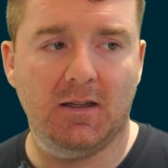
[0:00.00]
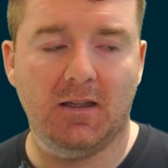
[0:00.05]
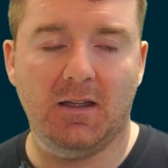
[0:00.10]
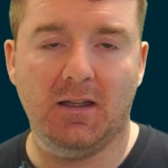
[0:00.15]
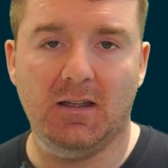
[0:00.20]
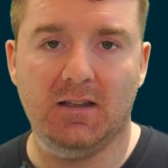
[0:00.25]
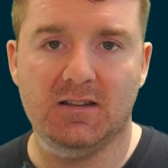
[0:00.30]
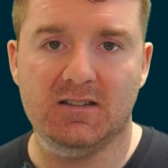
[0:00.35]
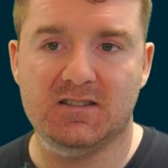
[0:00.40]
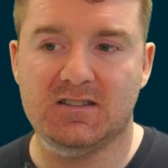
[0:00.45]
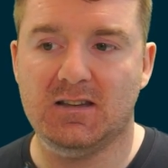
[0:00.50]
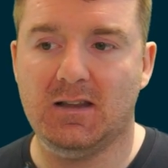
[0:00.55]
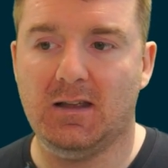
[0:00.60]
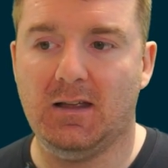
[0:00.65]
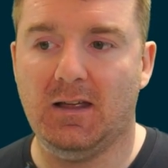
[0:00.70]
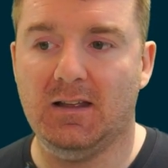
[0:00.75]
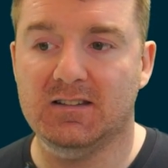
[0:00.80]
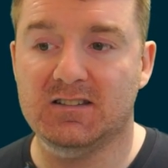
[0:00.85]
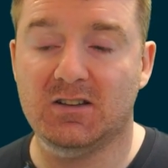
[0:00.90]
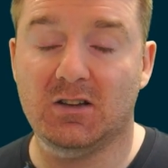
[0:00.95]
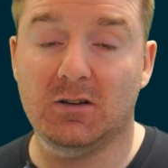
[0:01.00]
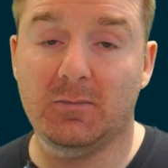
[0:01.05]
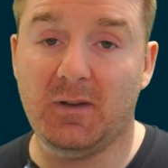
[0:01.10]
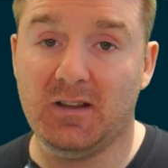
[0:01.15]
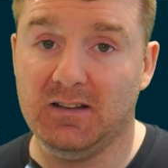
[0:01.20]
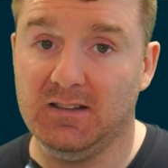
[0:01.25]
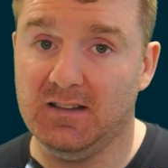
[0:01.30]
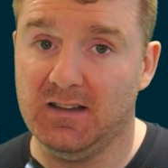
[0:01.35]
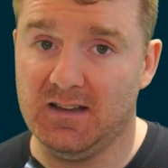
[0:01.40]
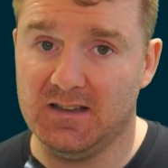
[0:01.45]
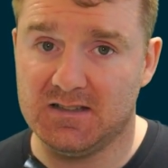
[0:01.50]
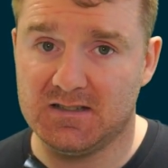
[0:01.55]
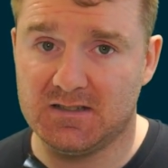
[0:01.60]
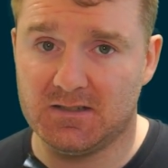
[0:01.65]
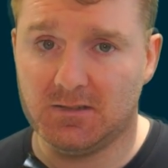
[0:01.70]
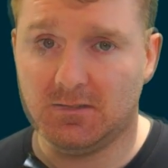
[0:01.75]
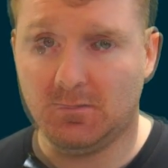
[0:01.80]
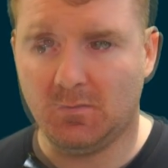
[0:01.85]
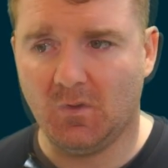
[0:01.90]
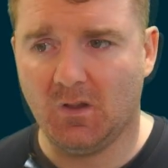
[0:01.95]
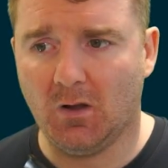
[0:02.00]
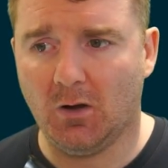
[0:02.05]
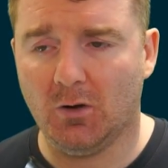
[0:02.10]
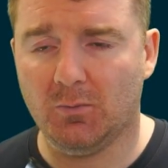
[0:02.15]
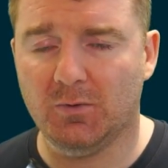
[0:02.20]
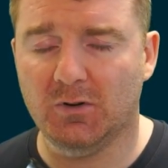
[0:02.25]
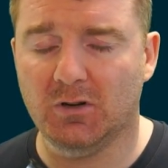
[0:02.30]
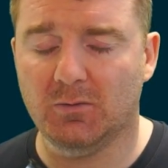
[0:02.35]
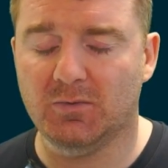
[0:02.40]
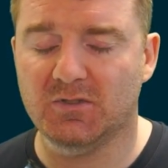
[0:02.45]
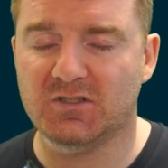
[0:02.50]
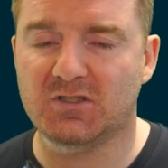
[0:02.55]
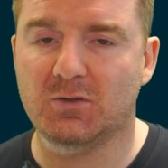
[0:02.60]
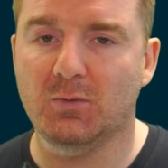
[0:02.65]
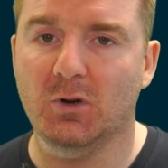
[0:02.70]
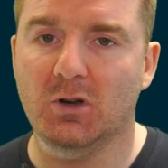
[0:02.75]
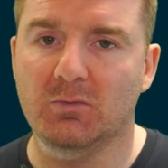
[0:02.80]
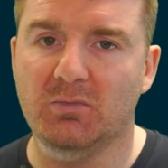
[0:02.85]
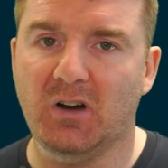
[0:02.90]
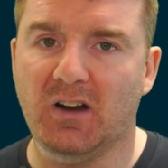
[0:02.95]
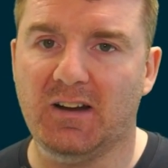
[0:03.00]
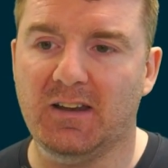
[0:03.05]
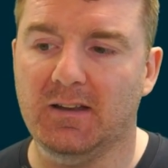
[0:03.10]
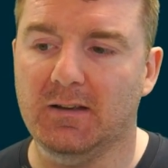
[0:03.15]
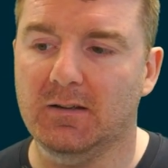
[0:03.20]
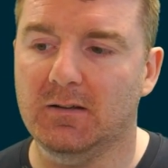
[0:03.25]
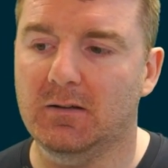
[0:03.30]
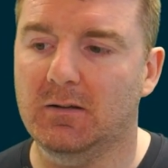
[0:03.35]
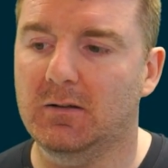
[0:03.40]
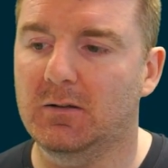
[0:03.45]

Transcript: is, is it going to be a list? Open up a square bracket.